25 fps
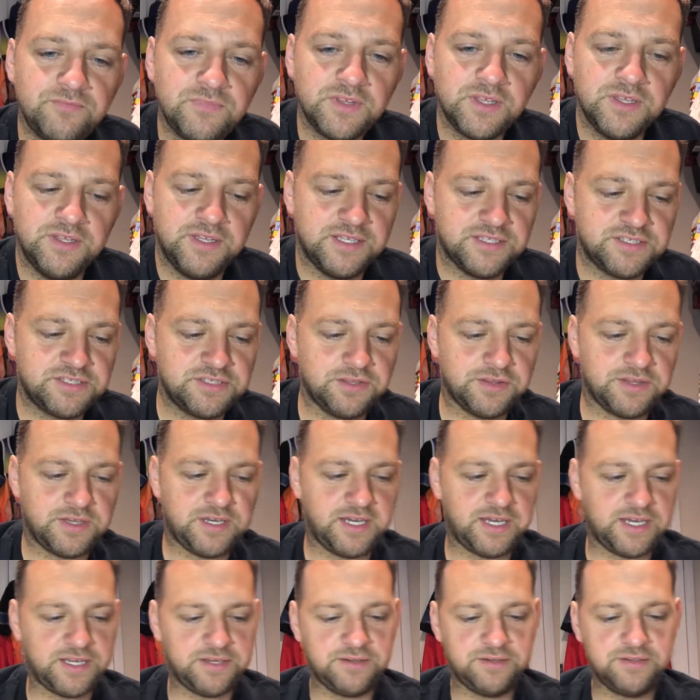There's the other
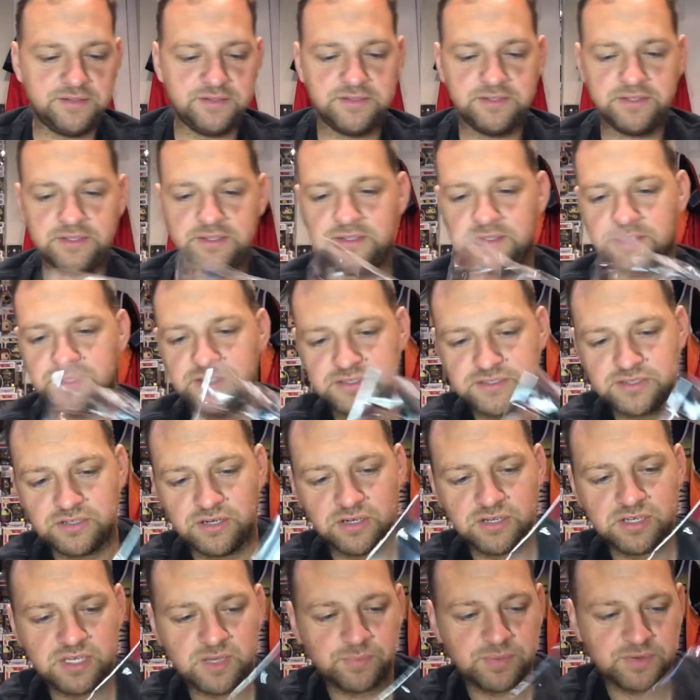hand. It's got a
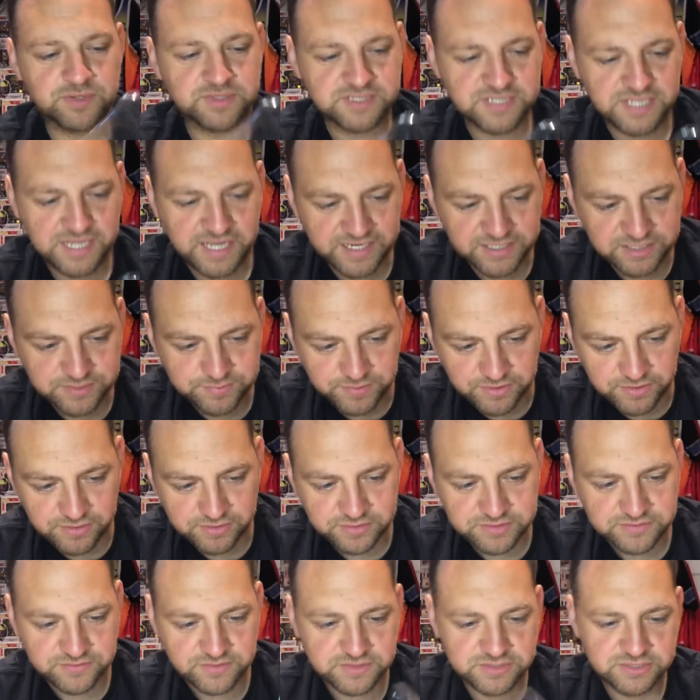couple of tags by the
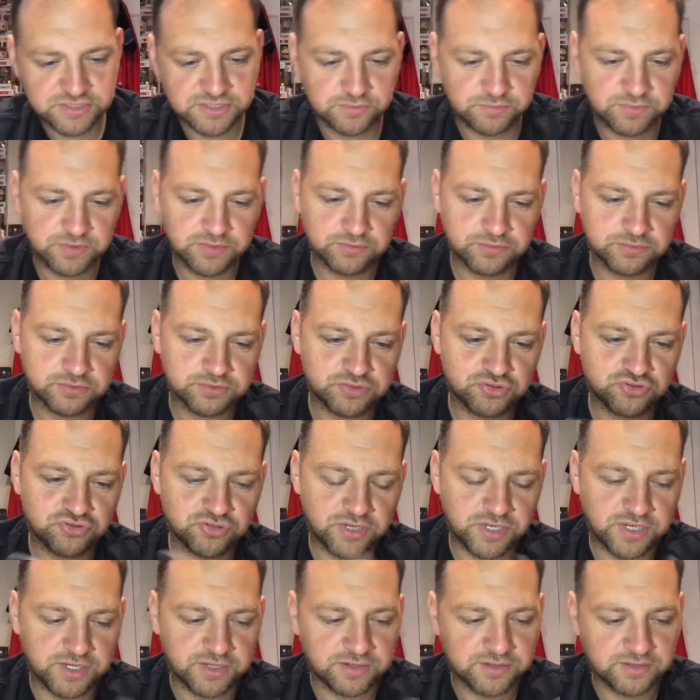looks of it, so we will just try
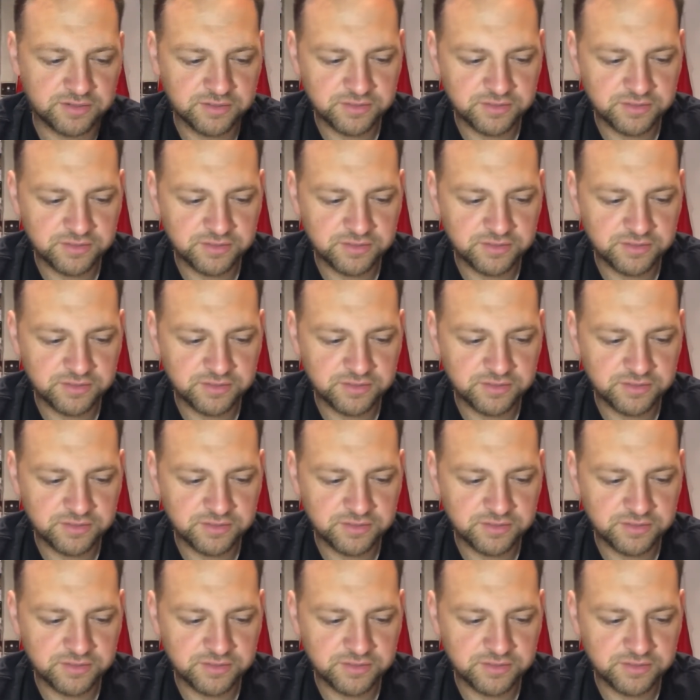and